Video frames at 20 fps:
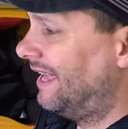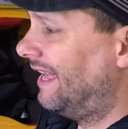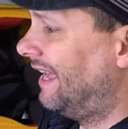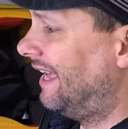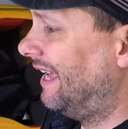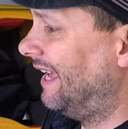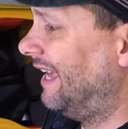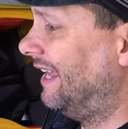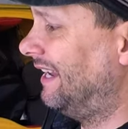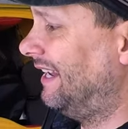
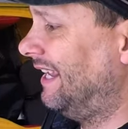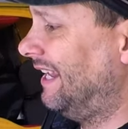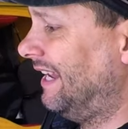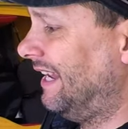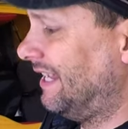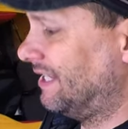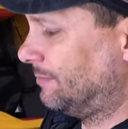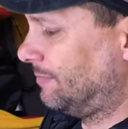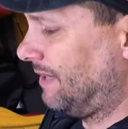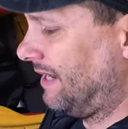and it
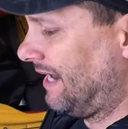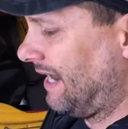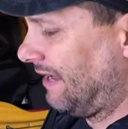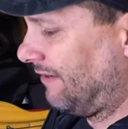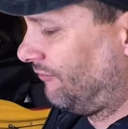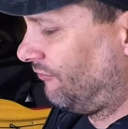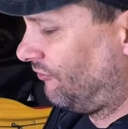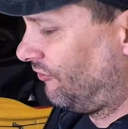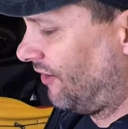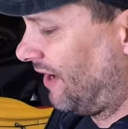has been a
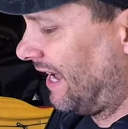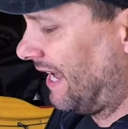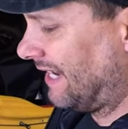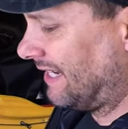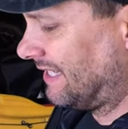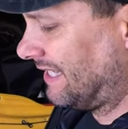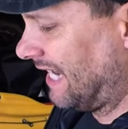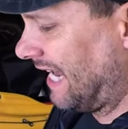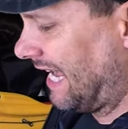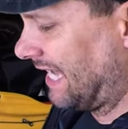
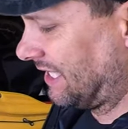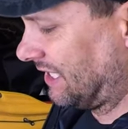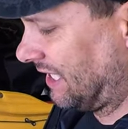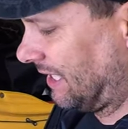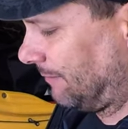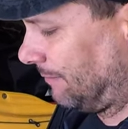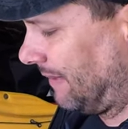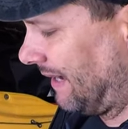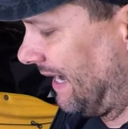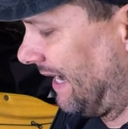
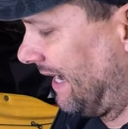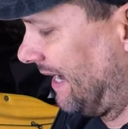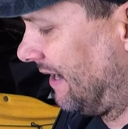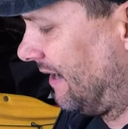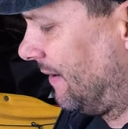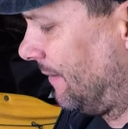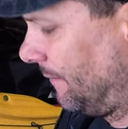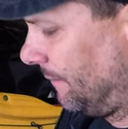fantastic bag.